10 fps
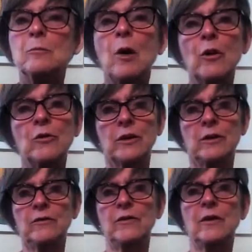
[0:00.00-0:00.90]

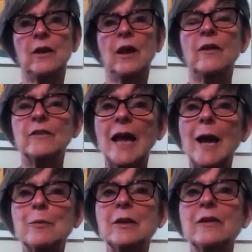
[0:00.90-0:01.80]
motive of
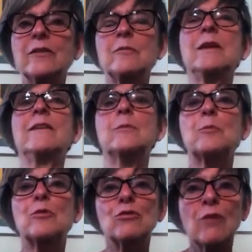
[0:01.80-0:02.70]
capitalism is
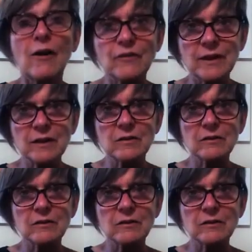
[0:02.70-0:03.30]
profit.